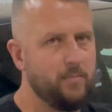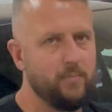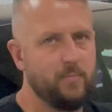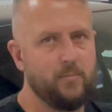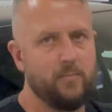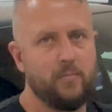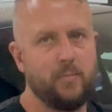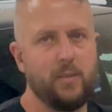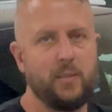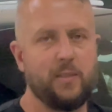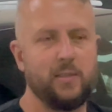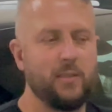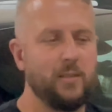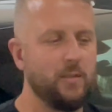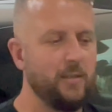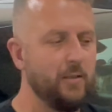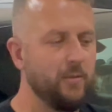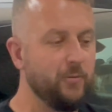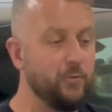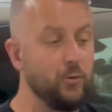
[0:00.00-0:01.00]
money to
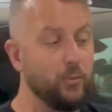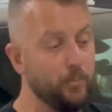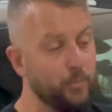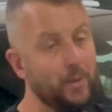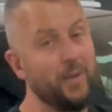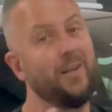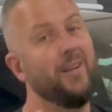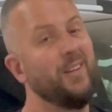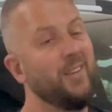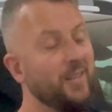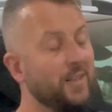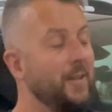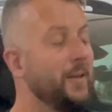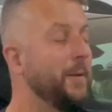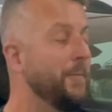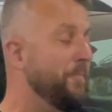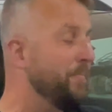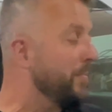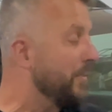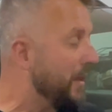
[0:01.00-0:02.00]
another folk, but
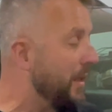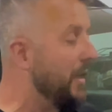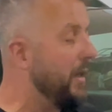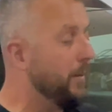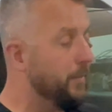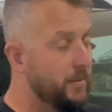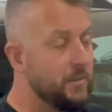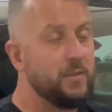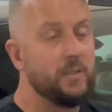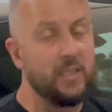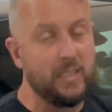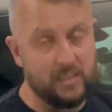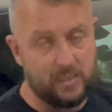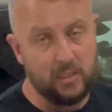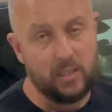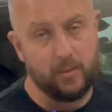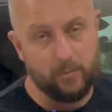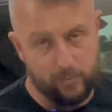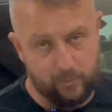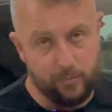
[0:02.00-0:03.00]
it was
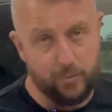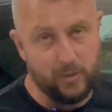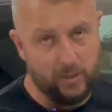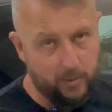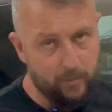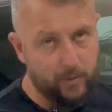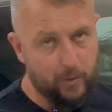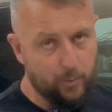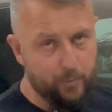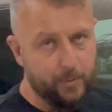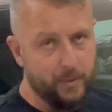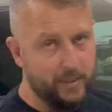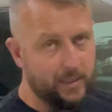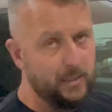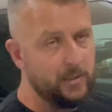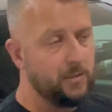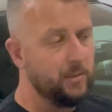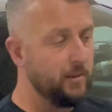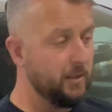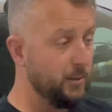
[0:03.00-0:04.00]
decent. It was really well
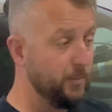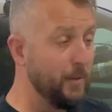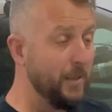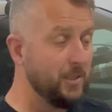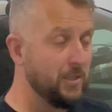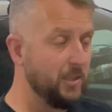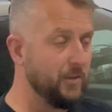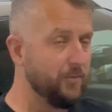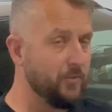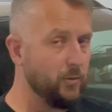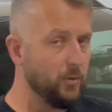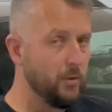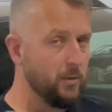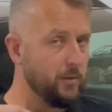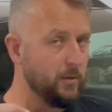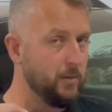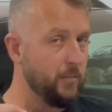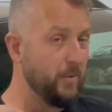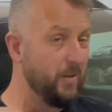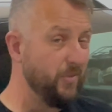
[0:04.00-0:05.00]
priced, especially for
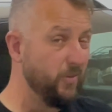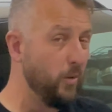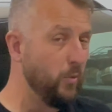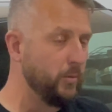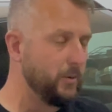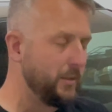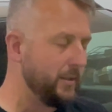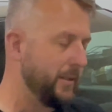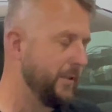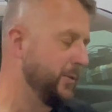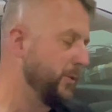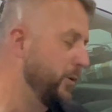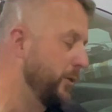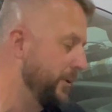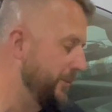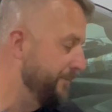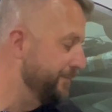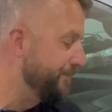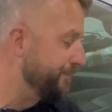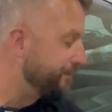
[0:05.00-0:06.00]
the wee faults that it's got.
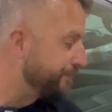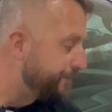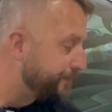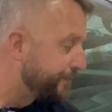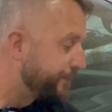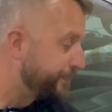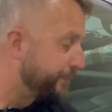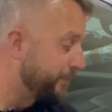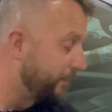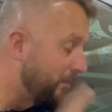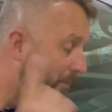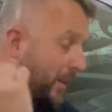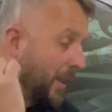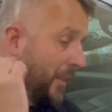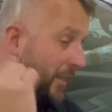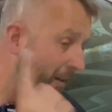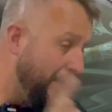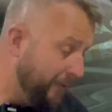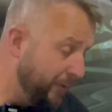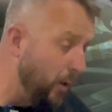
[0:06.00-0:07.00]

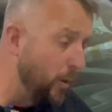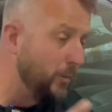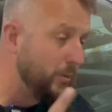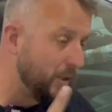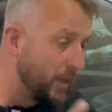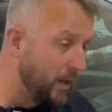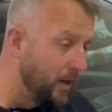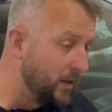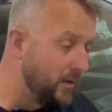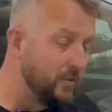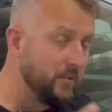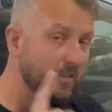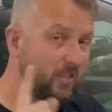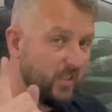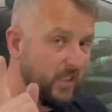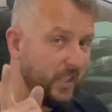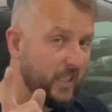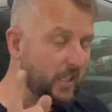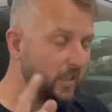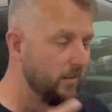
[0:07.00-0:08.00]
The faults are
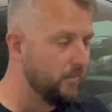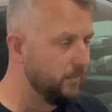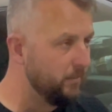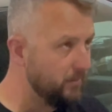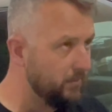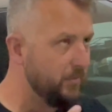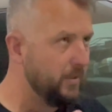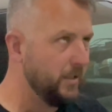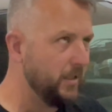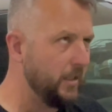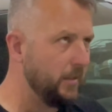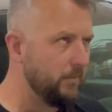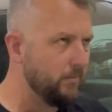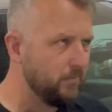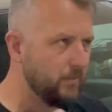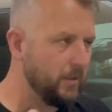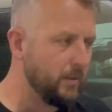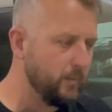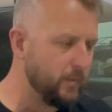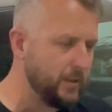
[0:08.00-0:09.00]
three really
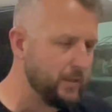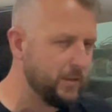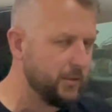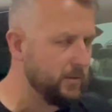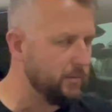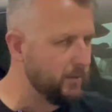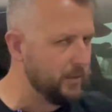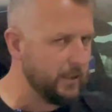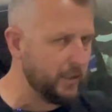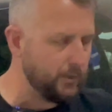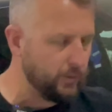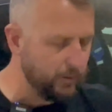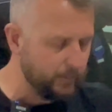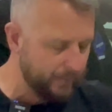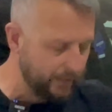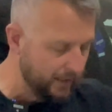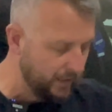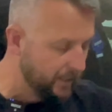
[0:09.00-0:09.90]
kind of ones that really annoy me.